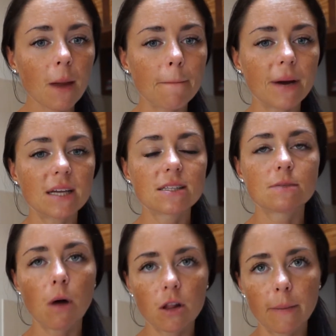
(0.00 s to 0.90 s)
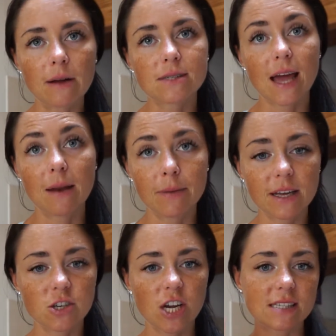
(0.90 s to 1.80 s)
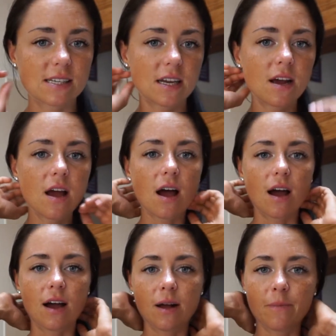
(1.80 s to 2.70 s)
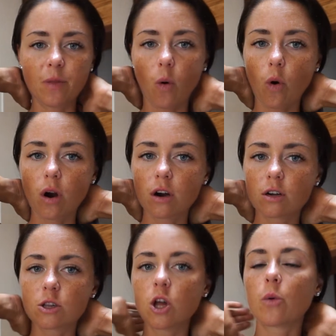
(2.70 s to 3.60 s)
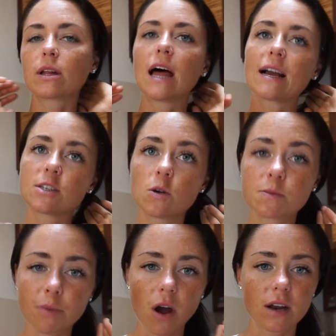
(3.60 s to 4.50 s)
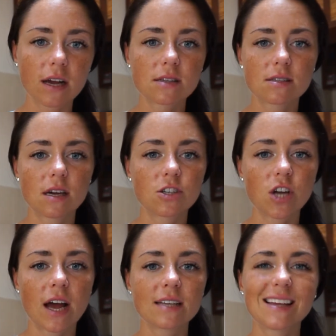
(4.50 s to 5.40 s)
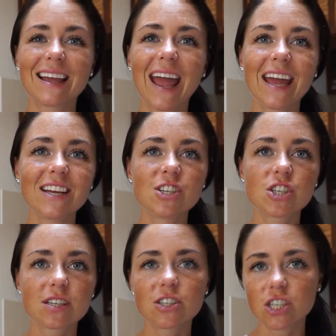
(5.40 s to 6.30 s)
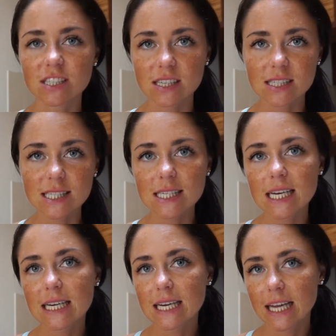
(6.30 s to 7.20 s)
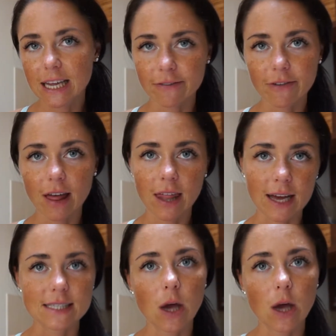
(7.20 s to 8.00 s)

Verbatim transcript: but smaller amounts can be ingested um, or lower lactose products such as like aged cheeses if that's